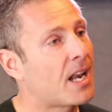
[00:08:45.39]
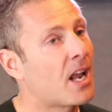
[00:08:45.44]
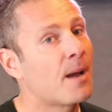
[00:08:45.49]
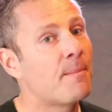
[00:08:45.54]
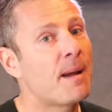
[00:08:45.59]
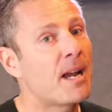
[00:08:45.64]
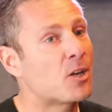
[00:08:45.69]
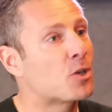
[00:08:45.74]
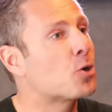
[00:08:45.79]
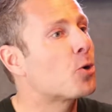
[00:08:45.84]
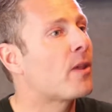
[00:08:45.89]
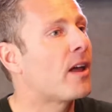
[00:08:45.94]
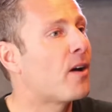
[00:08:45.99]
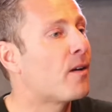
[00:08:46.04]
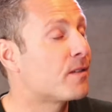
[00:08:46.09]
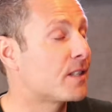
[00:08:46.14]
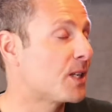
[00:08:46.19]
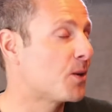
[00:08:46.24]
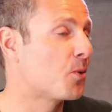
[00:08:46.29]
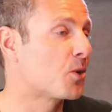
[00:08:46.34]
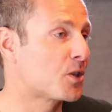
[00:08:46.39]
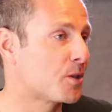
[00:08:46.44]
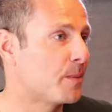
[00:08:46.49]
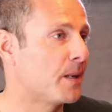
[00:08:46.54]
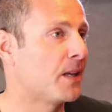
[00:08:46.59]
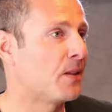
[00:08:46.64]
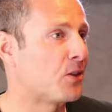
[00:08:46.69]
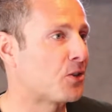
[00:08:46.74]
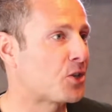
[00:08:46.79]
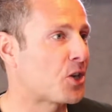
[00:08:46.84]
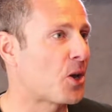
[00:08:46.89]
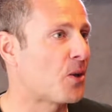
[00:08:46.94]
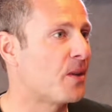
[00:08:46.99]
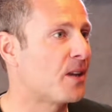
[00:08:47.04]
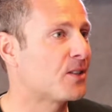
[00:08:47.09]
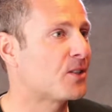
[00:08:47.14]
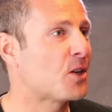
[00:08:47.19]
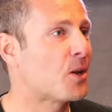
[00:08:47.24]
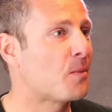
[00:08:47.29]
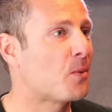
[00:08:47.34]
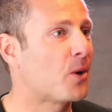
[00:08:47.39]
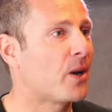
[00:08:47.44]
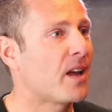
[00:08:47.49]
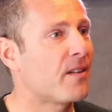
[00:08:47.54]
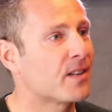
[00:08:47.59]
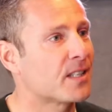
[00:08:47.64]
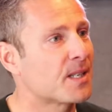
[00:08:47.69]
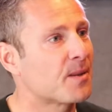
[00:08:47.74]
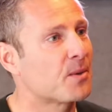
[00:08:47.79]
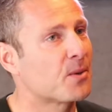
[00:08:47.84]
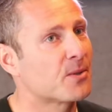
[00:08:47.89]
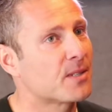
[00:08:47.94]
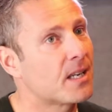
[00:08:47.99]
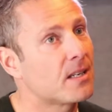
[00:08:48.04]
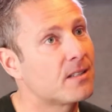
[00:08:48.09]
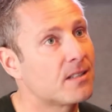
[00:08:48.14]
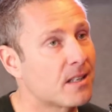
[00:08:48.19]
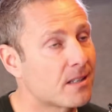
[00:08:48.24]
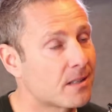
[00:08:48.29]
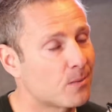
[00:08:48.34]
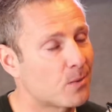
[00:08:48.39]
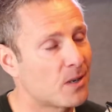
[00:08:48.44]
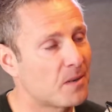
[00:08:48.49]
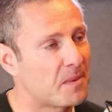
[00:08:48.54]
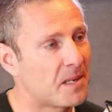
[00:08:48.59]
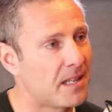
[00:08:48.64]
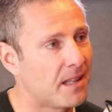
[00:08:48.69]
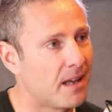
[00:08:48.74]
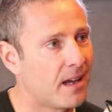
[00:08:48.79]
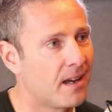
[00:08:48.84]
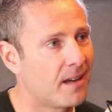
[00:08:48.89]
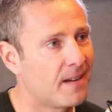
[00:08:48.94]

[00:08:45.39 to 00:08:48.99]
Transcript: And I make sure they obviously want to be in the show. There's no point having someone on stage who doesn't want to be there.